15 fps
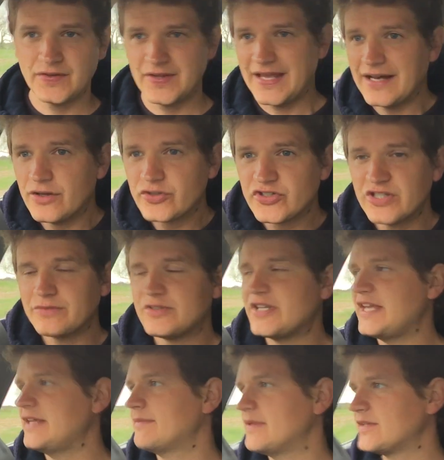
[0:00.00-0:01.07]
eldership
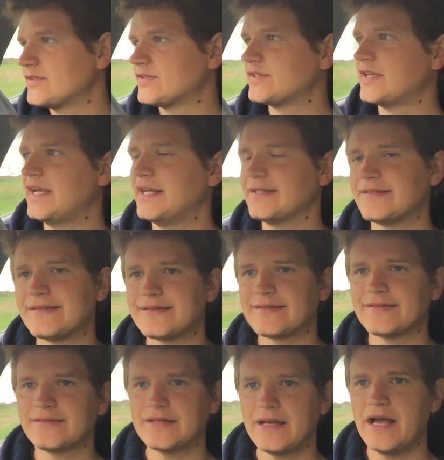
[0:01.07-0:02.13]
team,
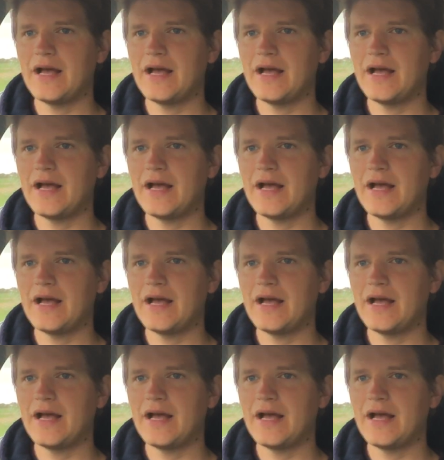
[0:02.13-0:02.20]
it's